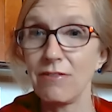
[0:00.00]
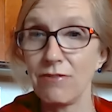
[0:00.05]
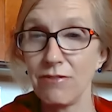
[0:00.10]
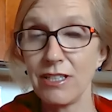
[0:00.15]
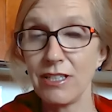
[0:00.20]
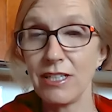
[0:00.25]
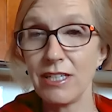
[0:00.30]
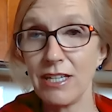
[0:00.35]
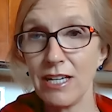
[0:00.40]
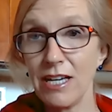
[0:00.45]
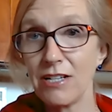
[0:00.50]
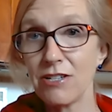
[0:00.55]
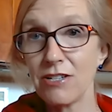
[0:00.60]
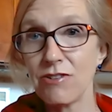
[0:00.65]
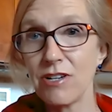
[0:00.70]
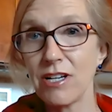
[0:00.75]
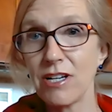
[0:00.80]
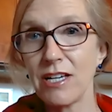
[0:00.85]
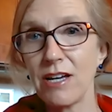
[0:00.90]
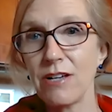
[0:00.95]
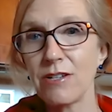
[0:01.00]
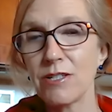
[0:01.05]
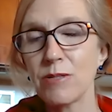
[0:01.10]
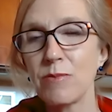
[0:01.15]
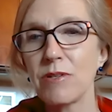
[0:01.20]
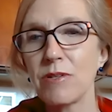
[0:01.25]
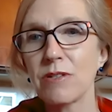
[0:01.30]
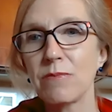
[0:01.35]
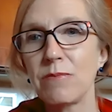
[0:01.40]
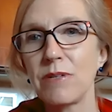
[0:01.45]
really can't drink cow's
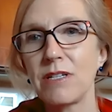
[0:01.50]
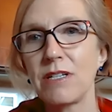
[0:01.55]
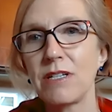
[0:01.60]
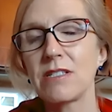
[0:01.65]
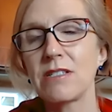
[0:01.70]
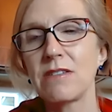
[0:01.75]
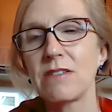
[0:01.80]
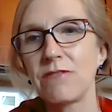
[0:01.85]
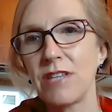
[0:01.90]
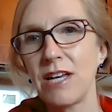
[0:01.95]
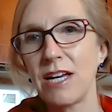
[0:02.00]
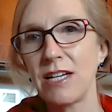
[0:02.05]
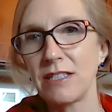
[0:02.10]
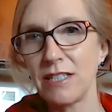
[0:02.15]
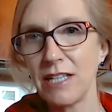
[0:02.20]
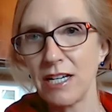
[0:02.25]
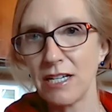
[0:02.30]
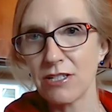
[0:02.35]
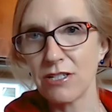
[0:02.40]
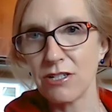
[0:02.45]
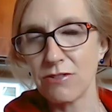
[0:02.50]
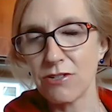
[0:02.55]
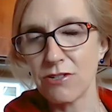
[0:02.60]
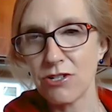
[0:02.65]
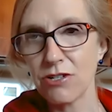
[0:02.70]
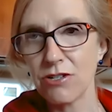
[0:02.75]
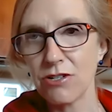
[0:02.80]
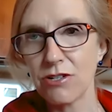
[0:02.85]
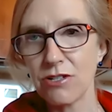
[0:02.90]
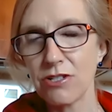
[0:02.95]
milk because of that lactose
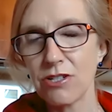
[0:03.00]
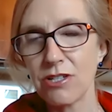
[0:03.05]
sugar.